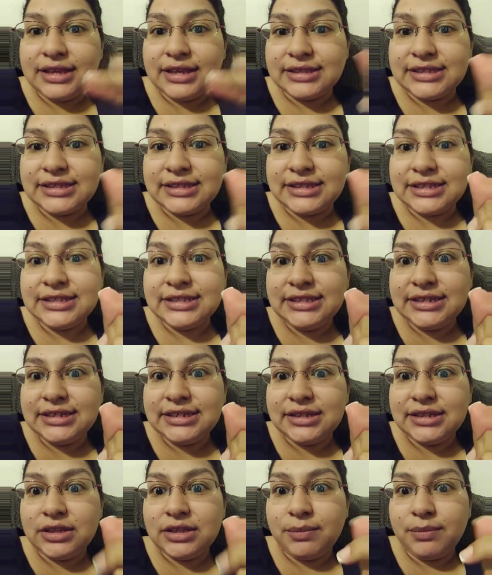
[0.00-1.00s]
is
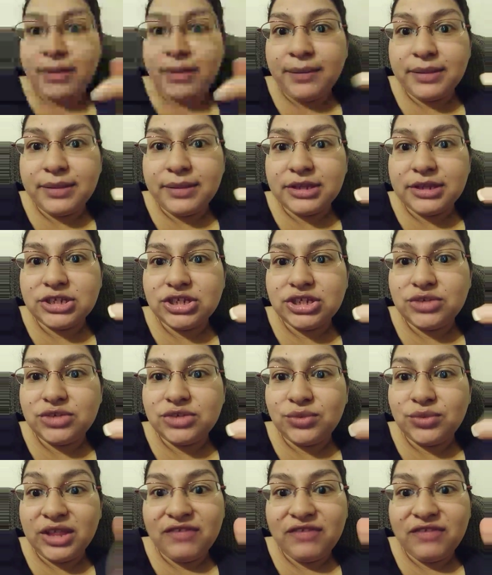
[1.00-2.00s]
instantly published
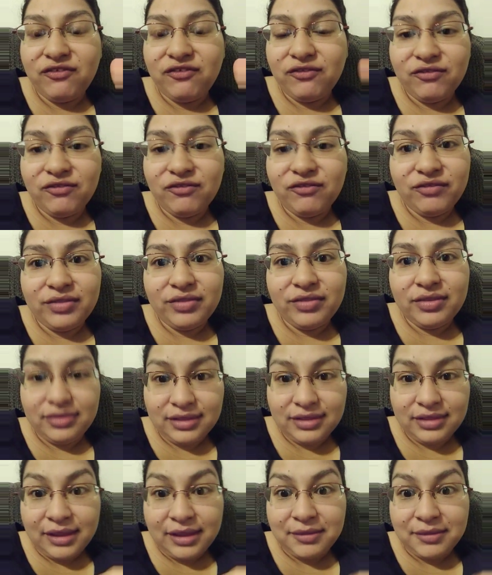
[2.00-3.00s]
with,
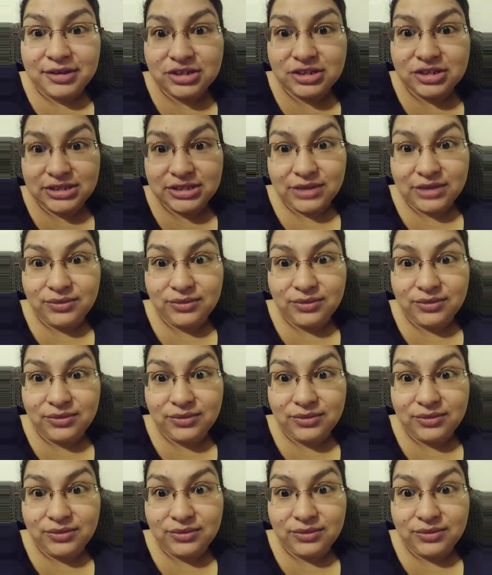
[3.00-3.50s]
I mean, just like